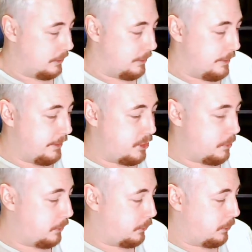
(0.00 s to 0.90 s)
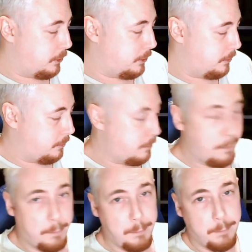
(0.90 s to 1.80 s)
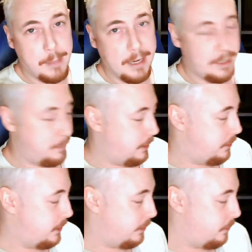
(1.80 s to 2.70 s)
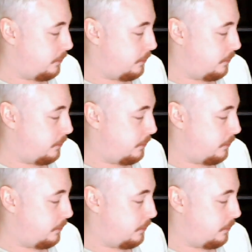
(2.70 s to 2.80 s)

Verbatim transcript: Nearly spilled all the packing peanuts out.